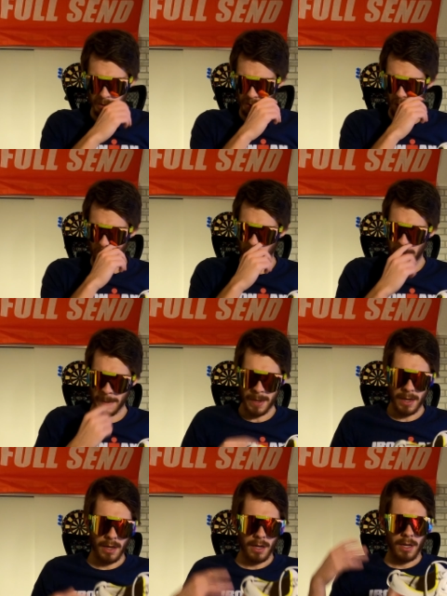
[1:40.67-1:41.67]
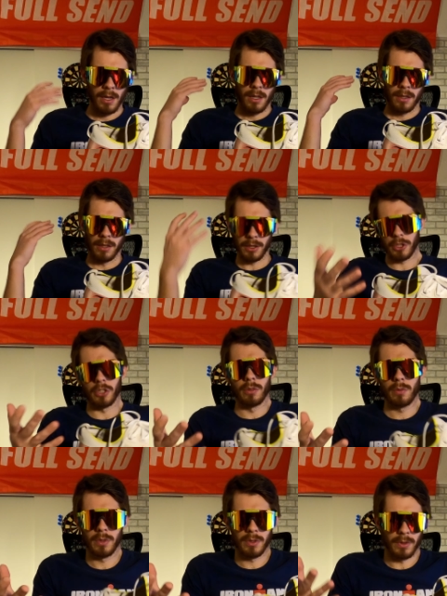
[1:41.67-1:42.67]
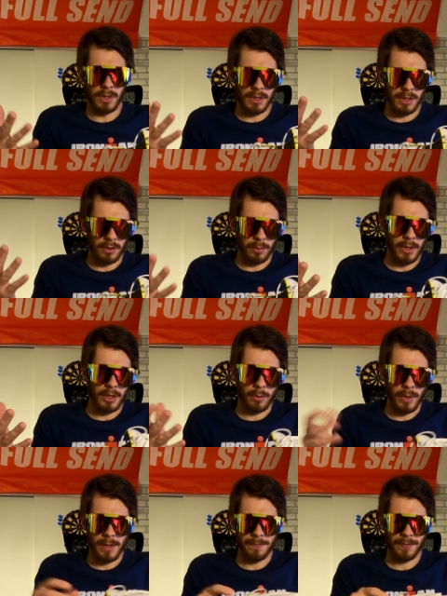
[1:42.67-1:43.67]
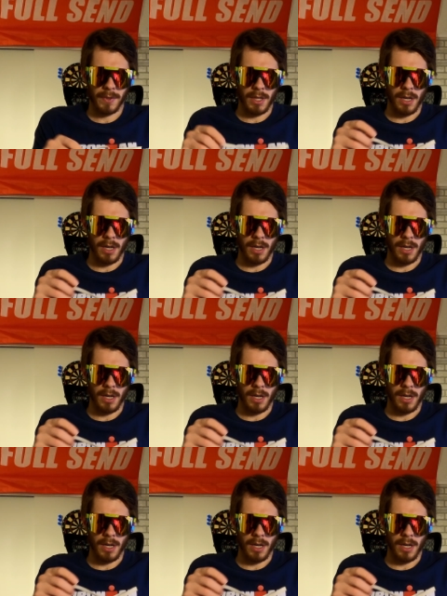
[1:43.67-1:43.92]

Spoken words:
So, this shoe was released in 2020